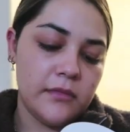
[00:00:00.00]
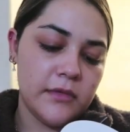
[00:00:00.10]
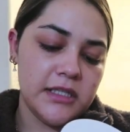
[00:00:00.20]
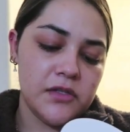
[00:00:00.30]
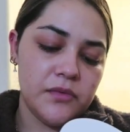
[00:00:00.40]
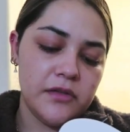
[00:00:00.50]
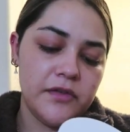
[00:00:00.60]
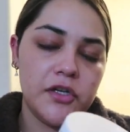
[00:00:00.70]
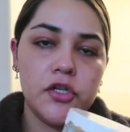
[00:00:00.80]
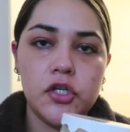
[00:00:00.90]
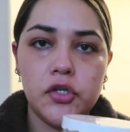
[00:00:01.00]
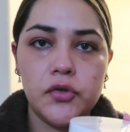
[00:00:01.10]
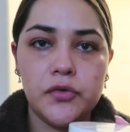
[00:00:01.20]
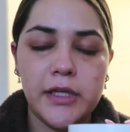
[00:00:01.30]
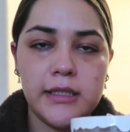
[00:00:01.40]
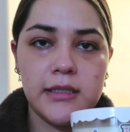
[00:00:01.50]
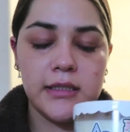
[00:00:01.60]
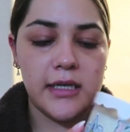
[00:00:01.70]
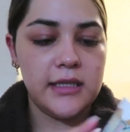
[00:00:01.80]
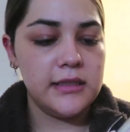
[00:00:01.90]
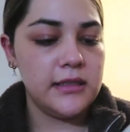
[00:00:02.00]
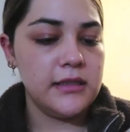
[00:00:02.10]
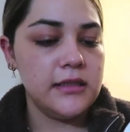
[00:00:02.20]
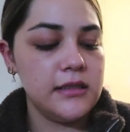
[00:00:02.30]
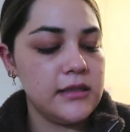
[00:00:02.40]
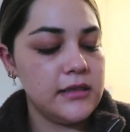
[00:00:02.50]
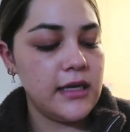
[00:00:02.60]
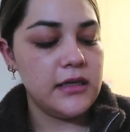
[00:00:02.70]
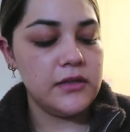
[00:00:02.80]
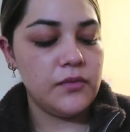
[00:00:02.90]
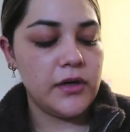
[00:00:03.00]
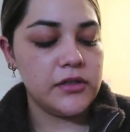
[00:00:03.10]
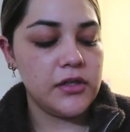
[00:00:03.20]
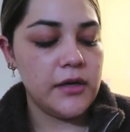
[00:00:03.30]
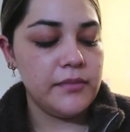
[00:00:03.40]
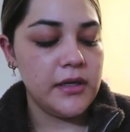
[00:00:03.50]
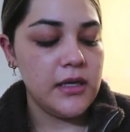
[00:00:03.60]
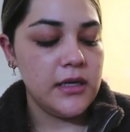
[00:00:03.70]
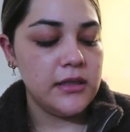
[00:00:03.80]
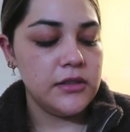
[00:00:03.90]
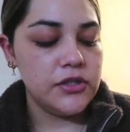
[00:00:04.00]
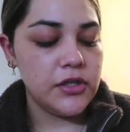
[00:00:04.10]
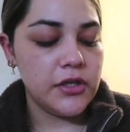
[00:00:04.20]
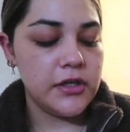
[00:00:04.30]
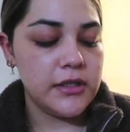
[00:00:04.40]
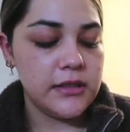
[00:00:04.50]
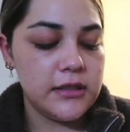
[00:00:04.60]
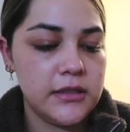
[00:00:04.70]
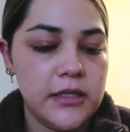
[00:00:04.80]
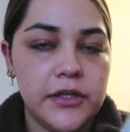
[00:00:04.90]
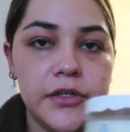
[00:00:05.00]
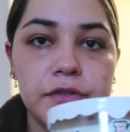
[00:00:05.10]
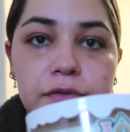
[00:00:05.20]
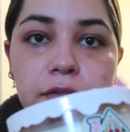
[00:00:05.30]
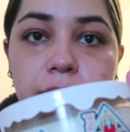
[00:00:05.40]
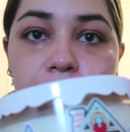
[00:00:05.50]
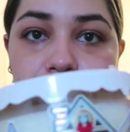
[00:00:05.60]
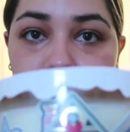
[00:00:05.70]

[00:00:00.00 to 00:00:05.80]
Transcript: This is one of their new like designs. This is Santa's Workshop Sugared Snickerdoodle.